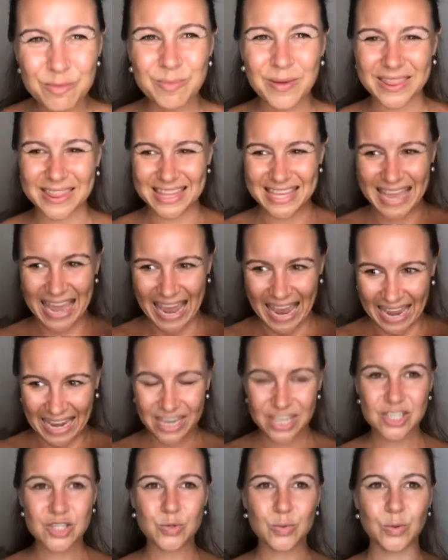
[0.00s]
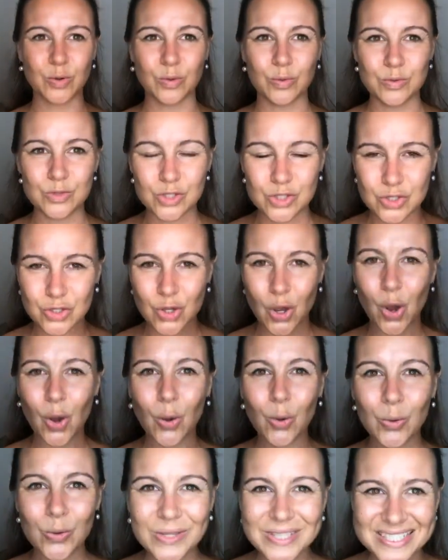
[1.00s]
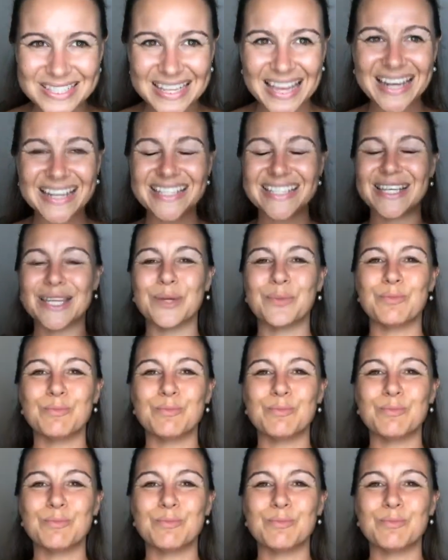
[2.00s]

but the actual soul-centered,